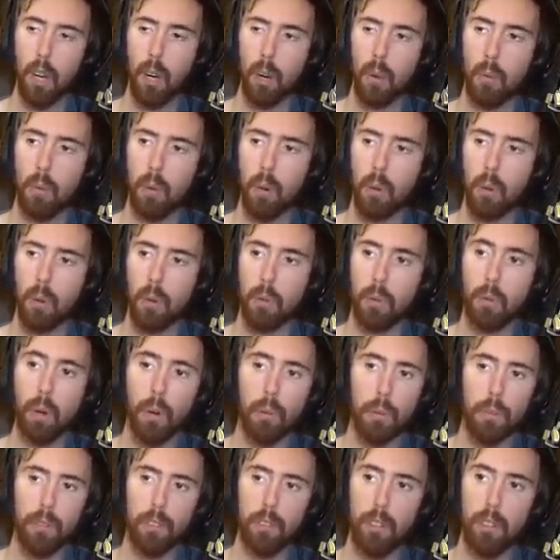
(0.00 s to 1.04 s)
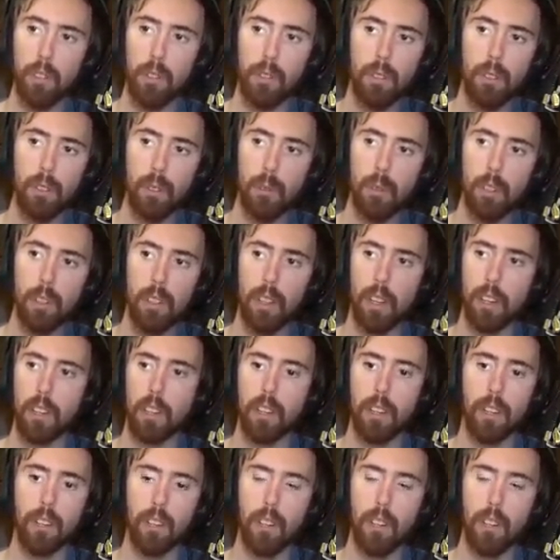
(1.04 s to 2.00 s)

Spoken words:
Well, what was Gahun doing down there?